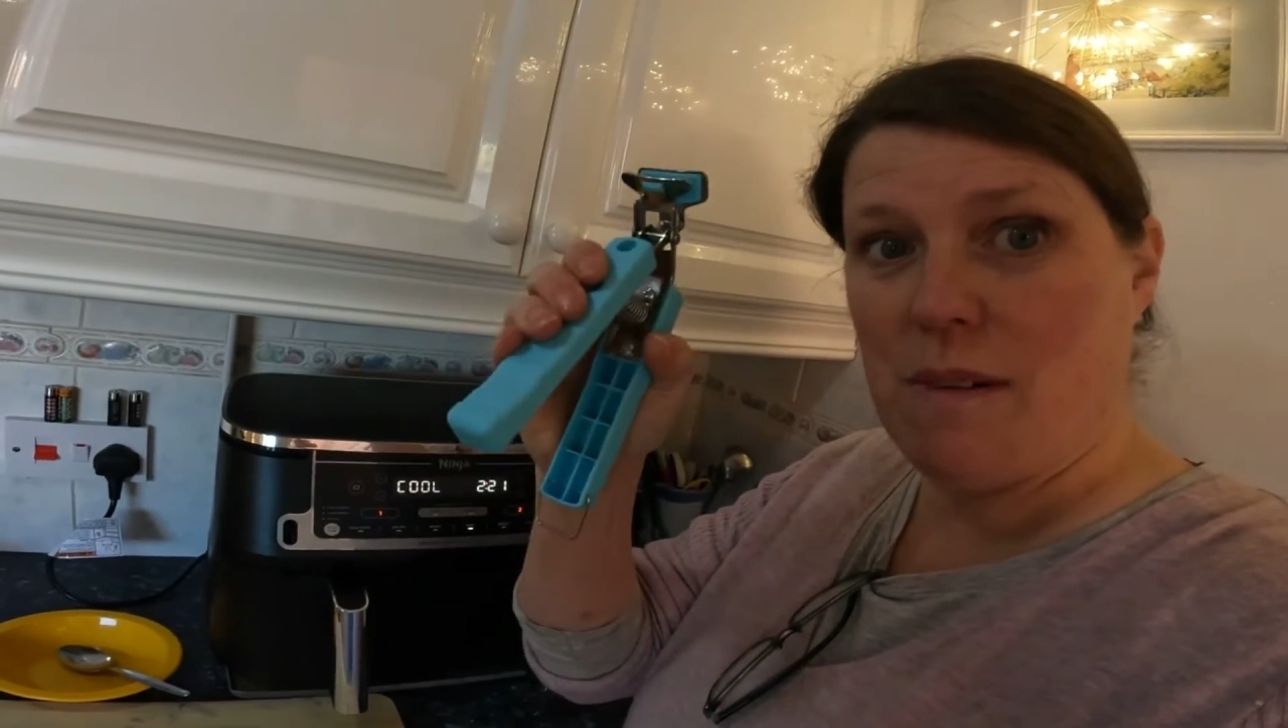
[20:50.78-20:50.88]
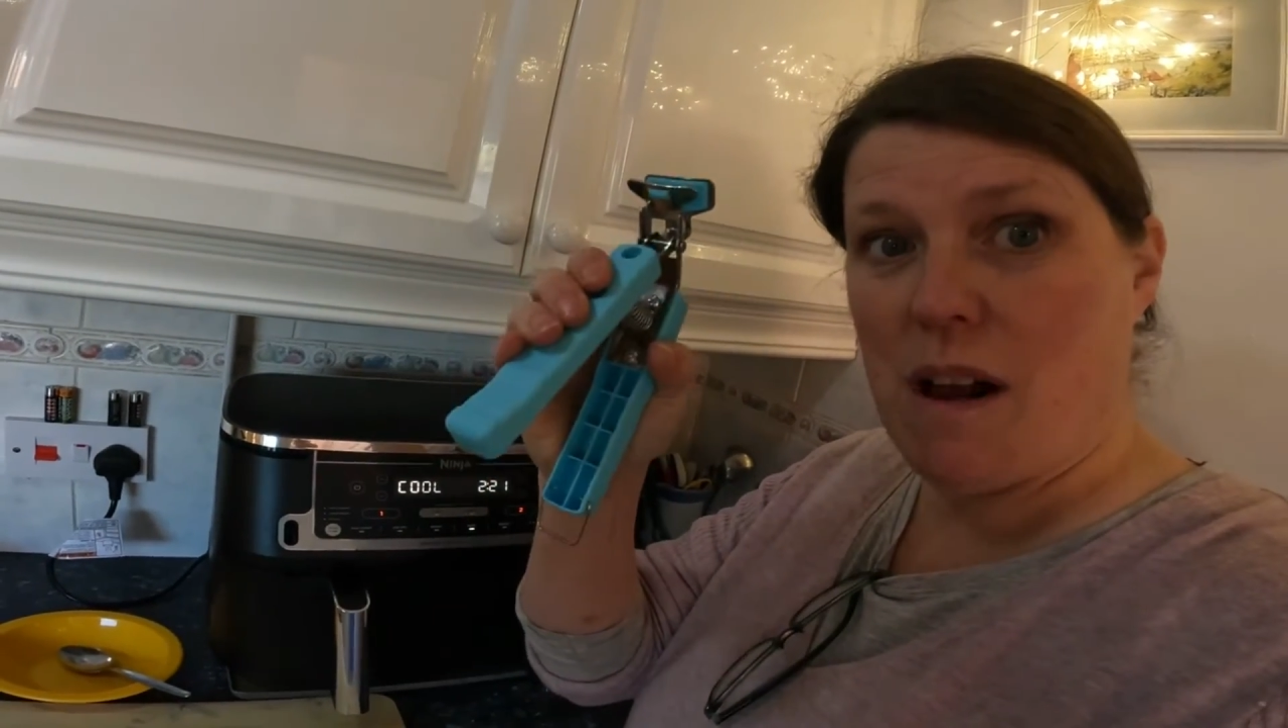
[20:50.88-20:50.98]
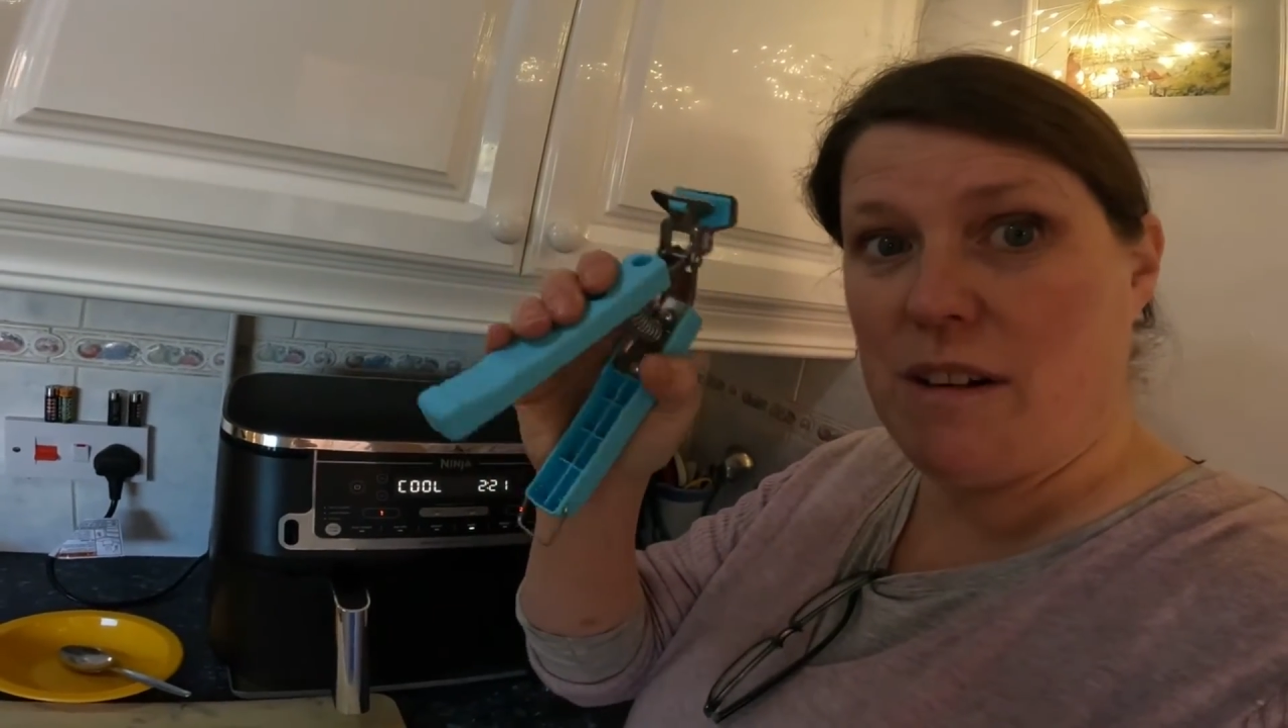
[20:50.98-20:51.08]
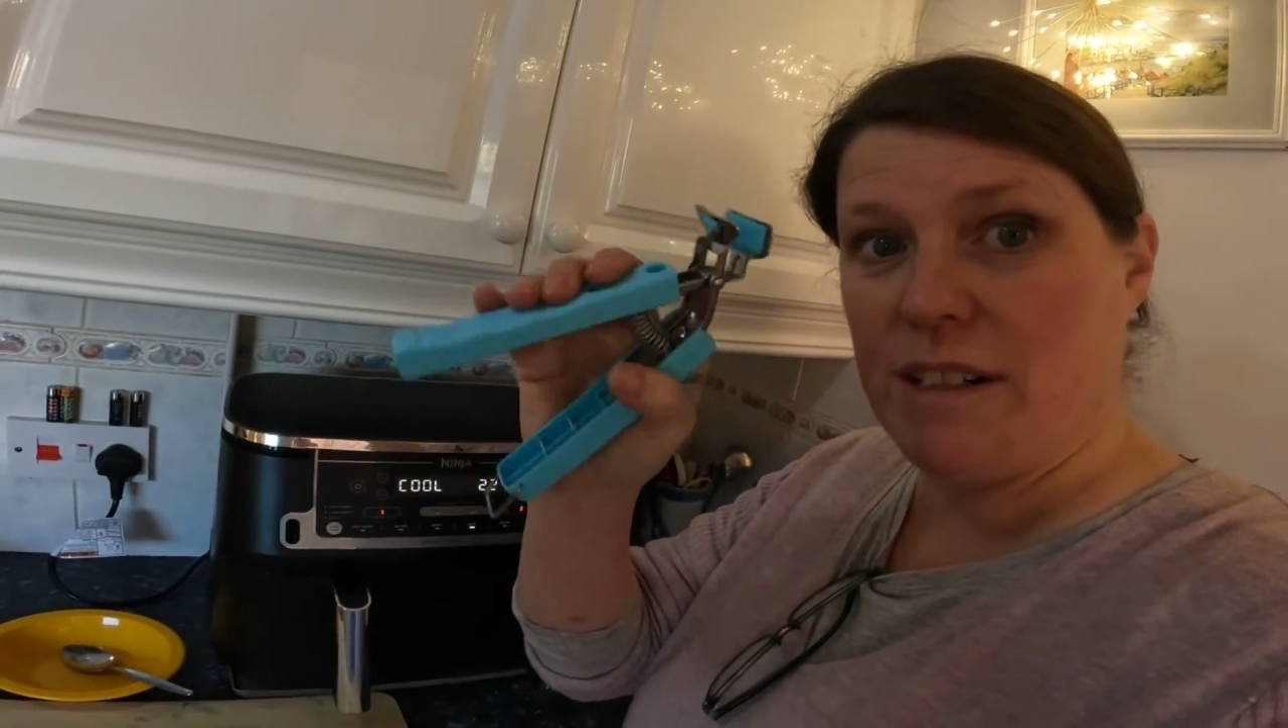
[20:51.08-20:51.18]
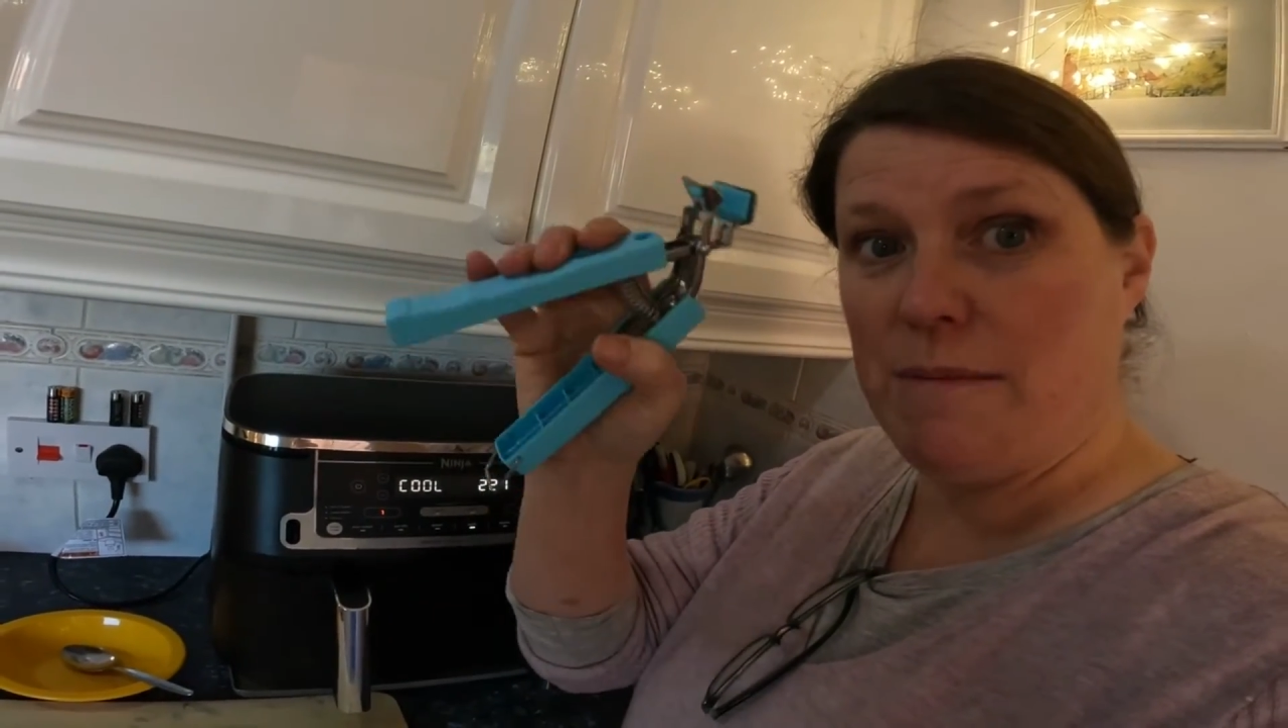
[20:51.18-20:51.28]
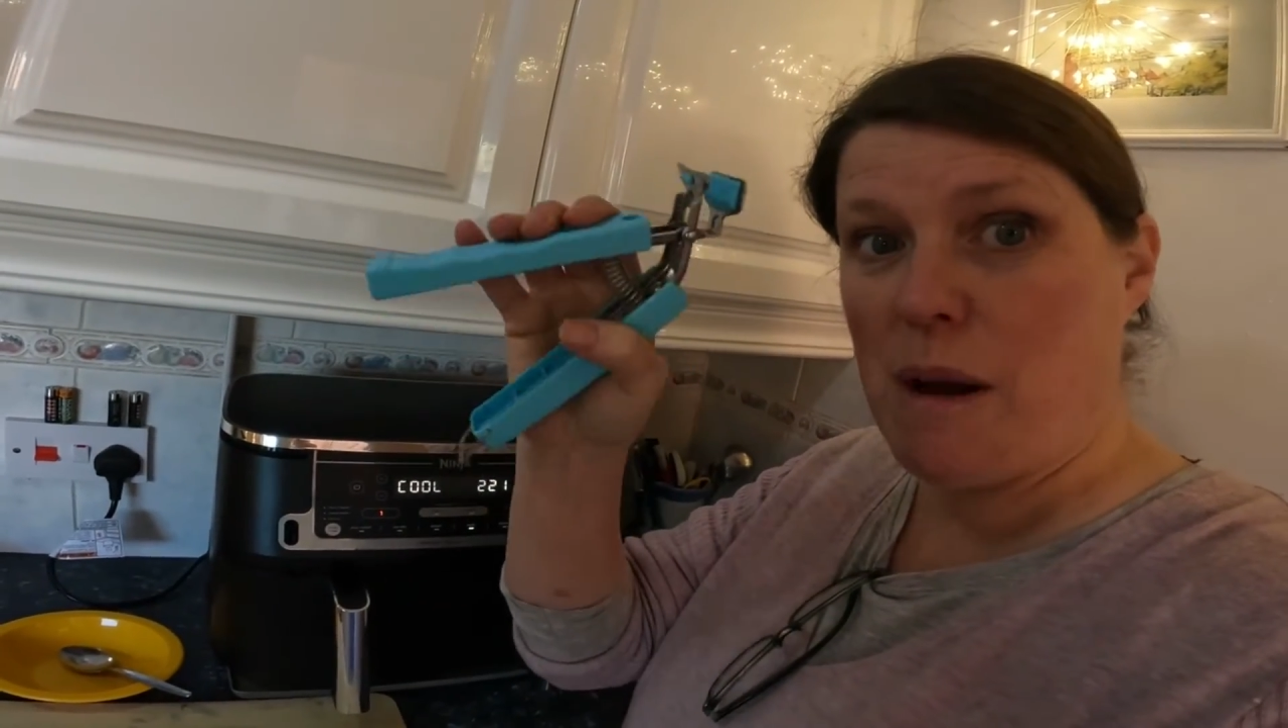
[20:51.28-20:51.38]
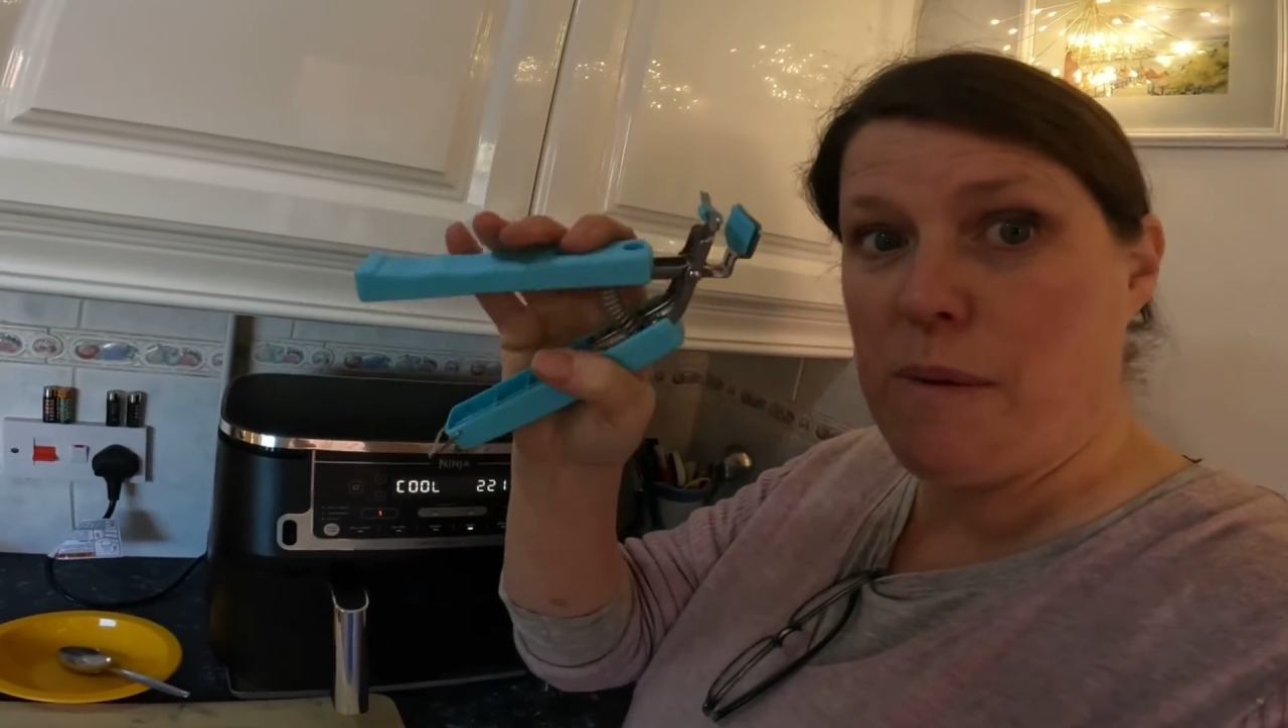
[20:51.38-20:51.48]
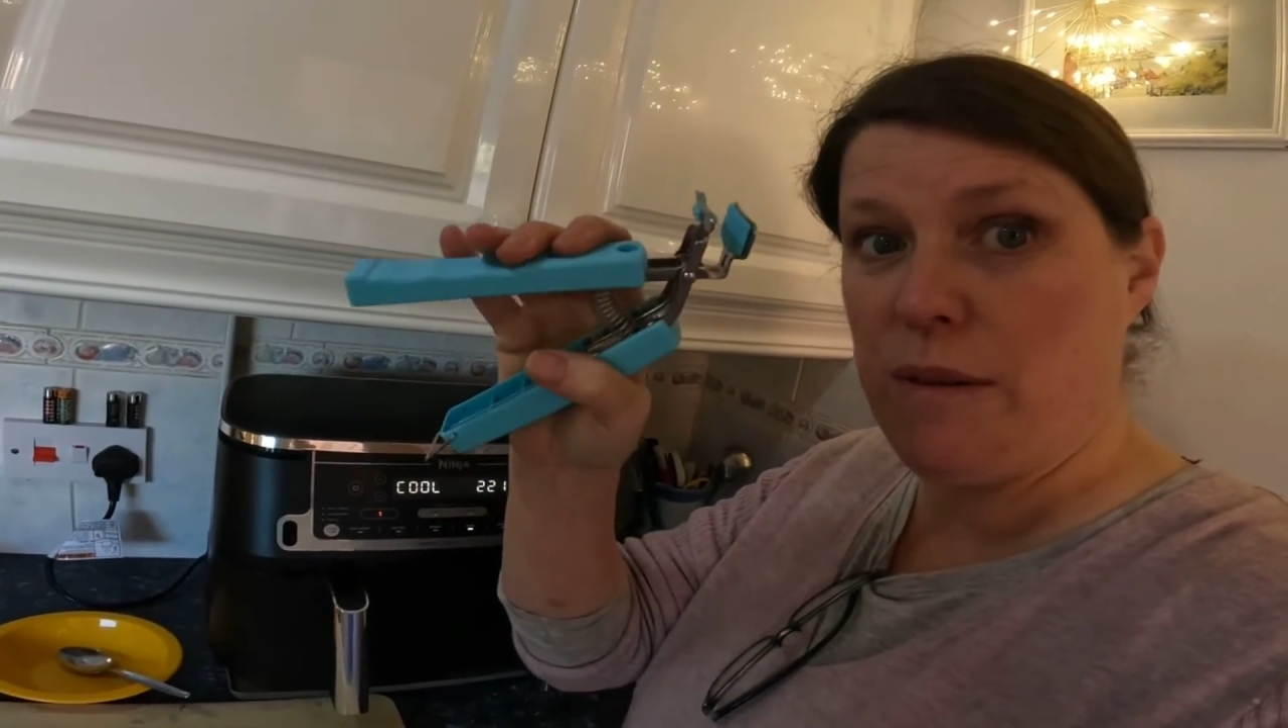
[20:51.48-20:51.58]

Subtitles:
I'll